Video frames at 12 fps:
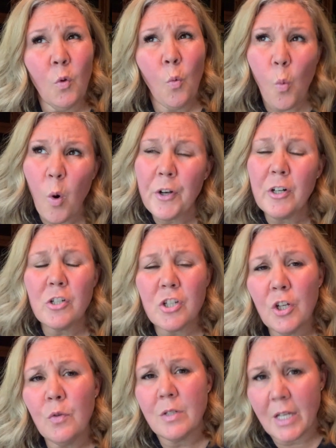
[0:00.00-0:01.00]
1 or
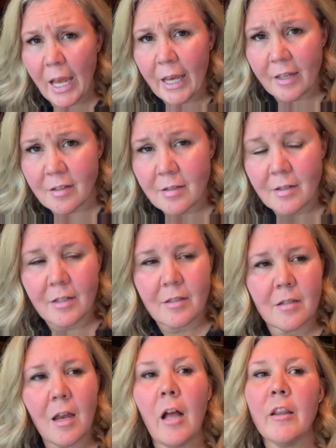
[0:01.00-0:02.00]
2 days.
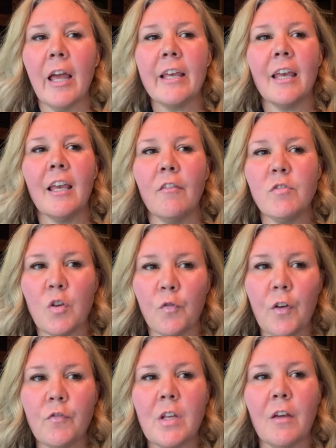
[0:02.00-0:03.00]
It's not like it gives you
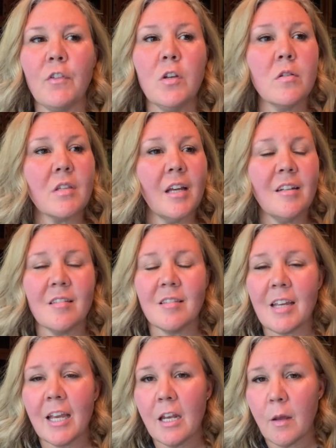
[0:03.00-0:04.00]
50. If you decide to
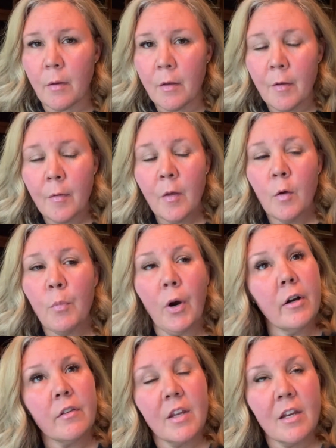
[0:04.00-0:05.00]
stay in a
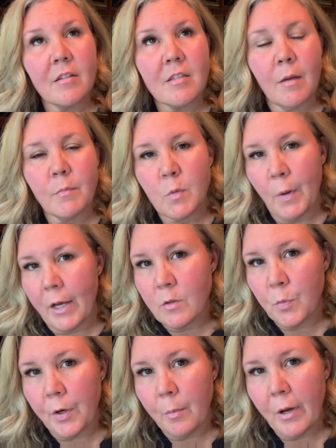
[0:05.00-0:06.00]
park that accepts
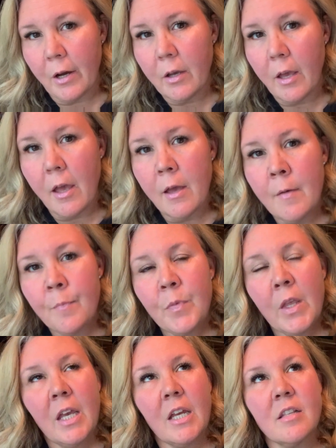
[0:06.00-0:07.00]
Passport America,
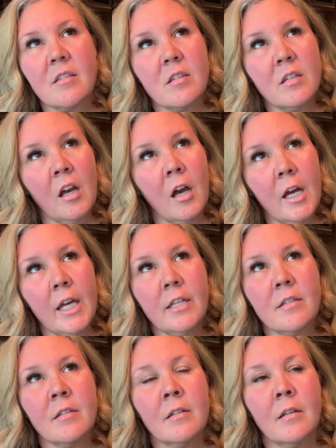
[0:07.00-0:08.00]
it's
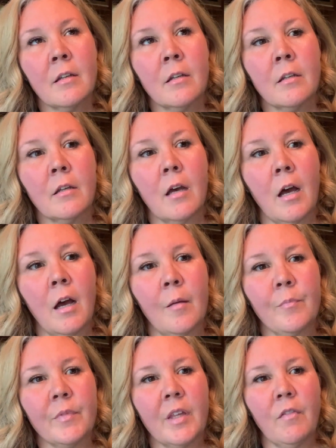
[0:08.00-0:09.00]
not
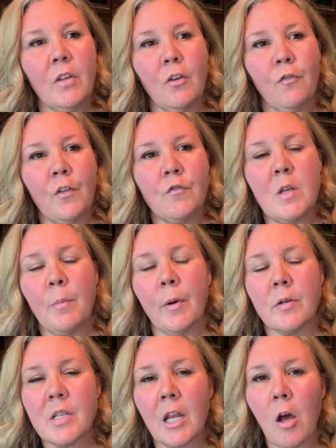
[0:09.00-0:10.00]
giving you
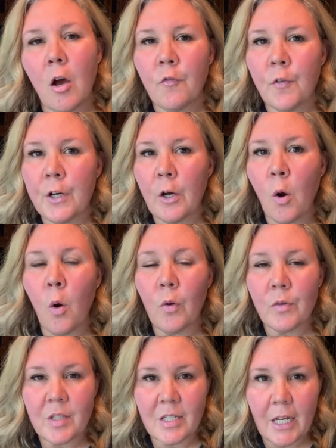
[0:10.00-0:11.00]
50% off for your
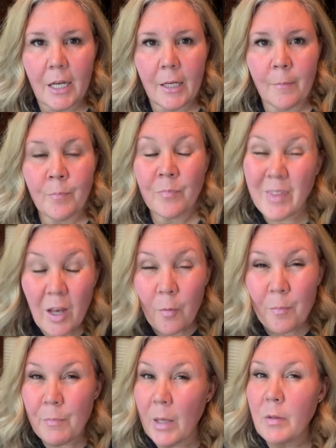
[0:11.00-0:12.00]
whole stay. Now,
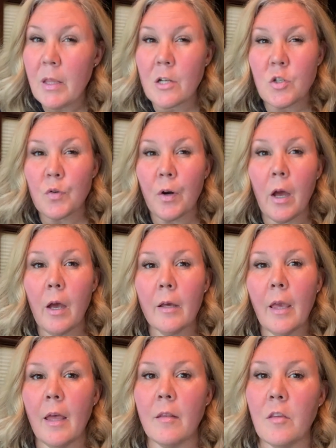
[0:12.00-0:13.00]
maybe that's
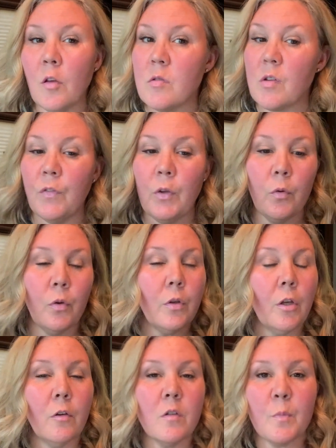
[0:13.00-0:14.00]
wrong, and those of you who
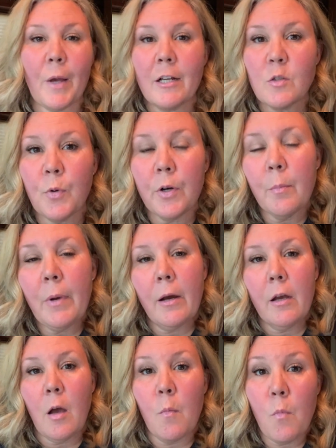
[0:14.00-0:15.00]
use Passport
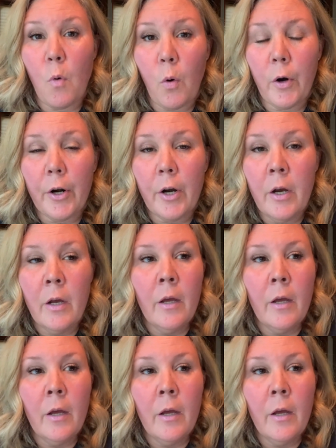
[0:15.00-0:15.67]
America more,